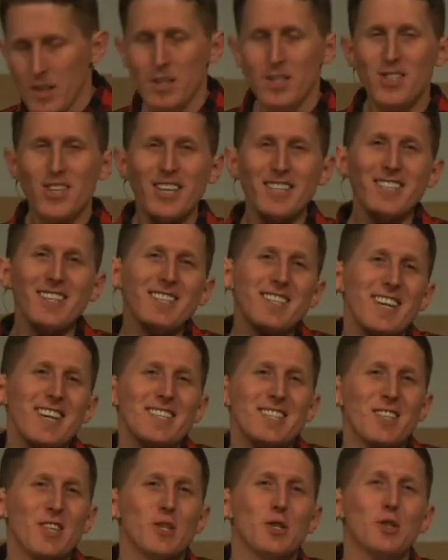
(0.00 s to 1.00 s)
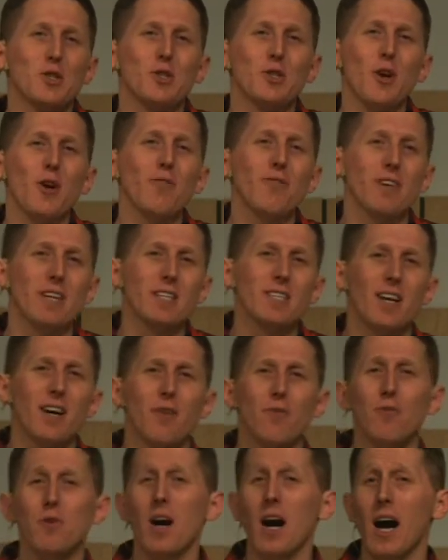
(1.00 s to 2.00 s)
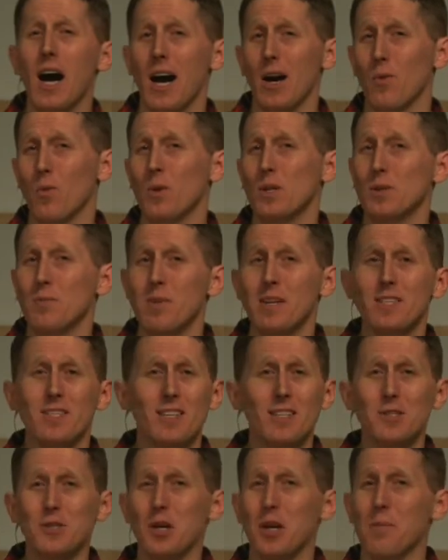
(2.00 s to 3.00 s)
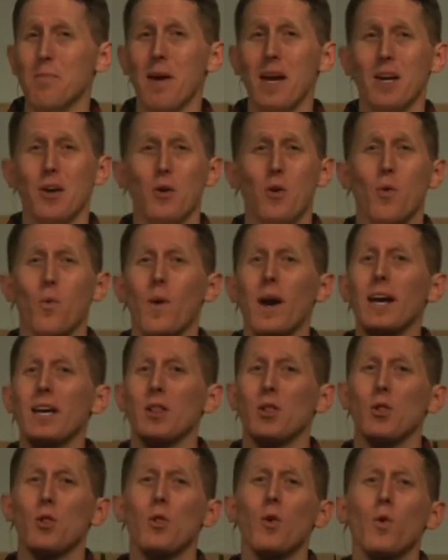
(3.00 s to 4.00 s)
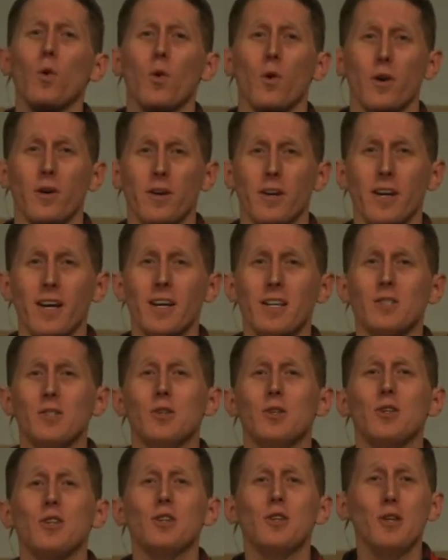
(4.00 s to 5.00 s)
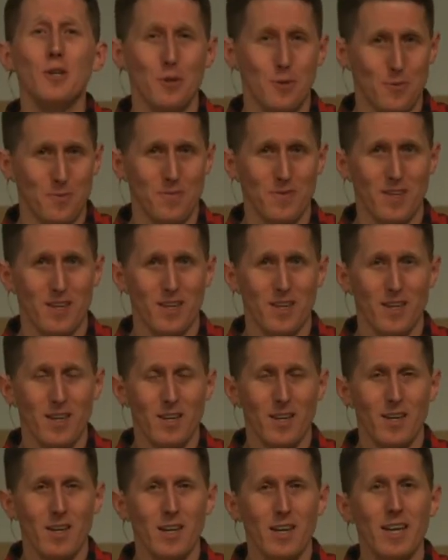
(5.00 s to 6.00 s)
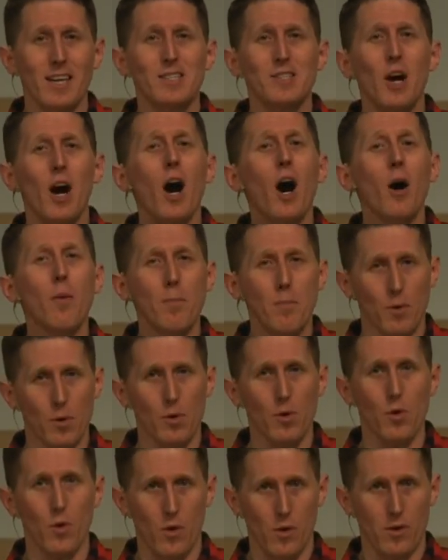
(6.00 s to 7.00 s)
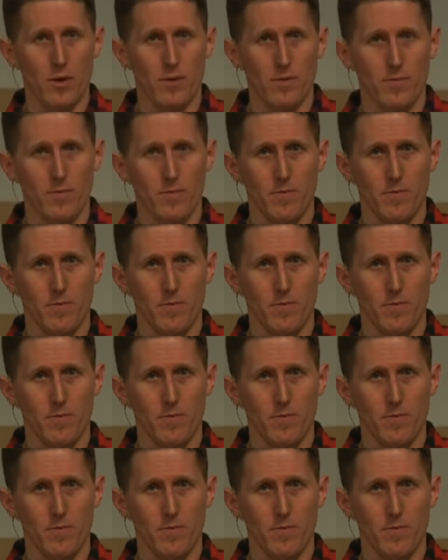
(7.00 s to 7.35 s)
Jesus is the servant of God, which means he's going to make a great Lord to you. He's a humble Lord.